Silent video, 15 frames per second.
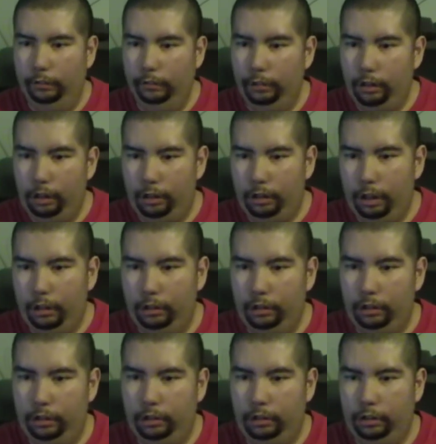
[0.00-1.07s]
Just, it's
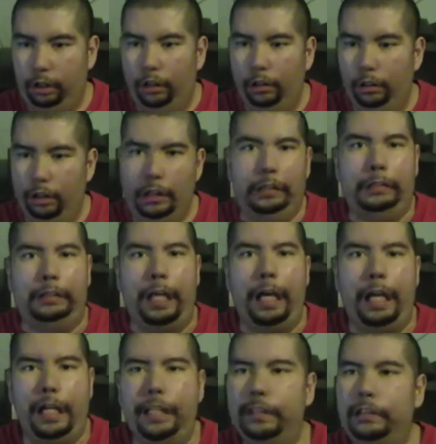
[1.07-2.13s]
so
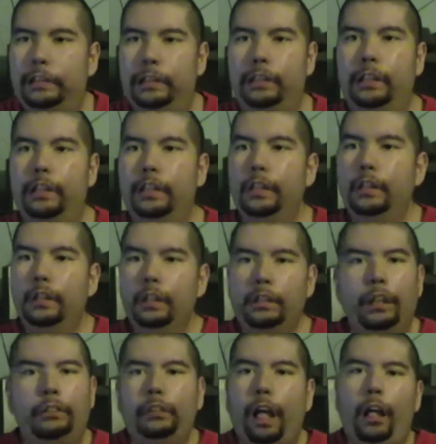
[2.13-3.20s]
intense.
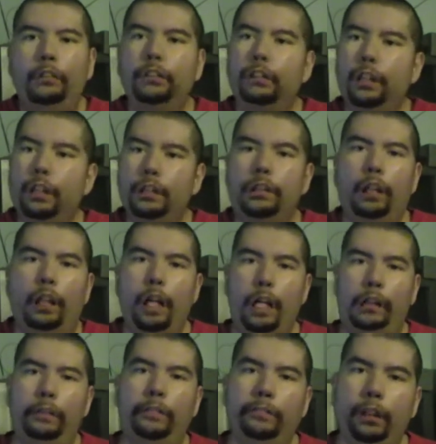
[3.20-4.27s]
Sometimes these
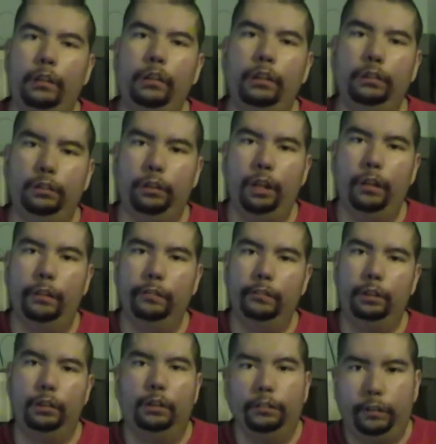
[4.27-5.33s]
animated
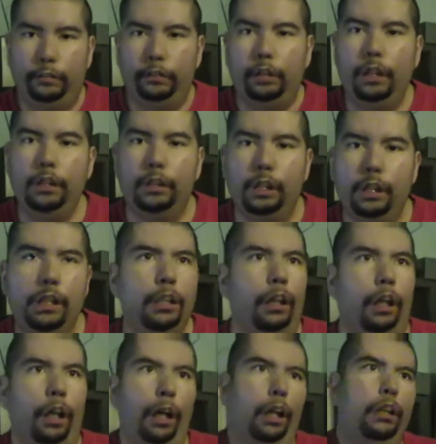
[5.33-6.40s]
films from DC
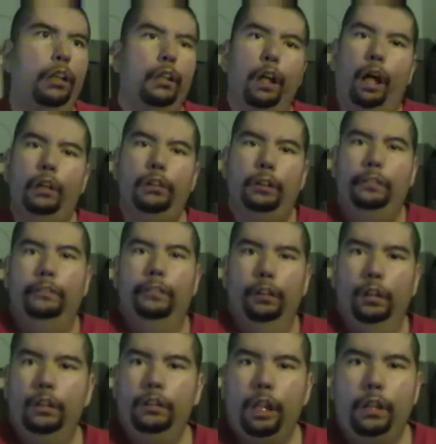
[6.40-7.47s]
are a little
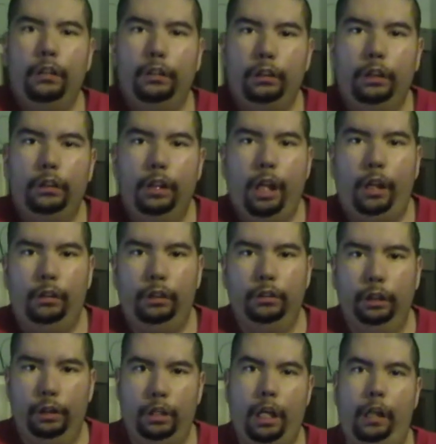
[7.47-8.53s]
more intense than the
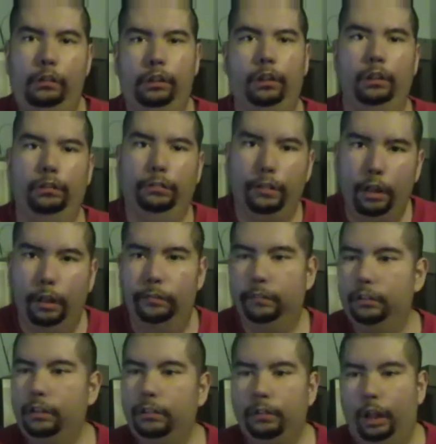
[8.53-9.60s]
actual theatrical
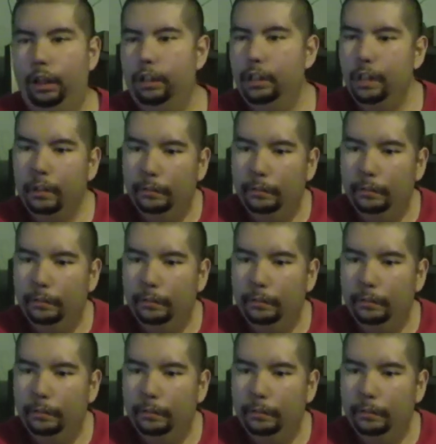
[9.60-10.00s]
films. But